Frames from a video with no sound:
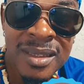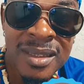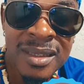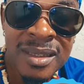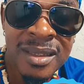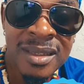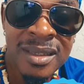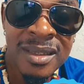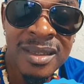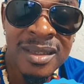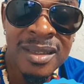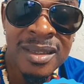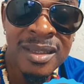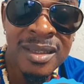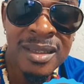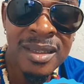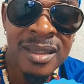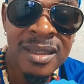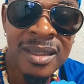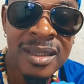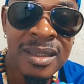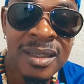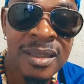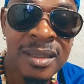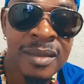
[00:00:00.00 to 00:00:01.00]

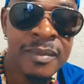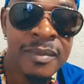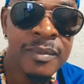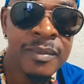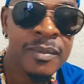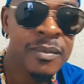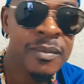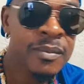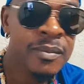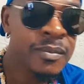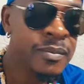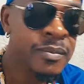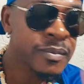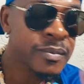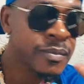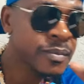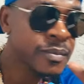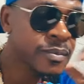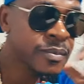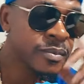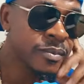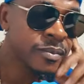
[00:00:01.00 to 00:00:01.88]
(silence)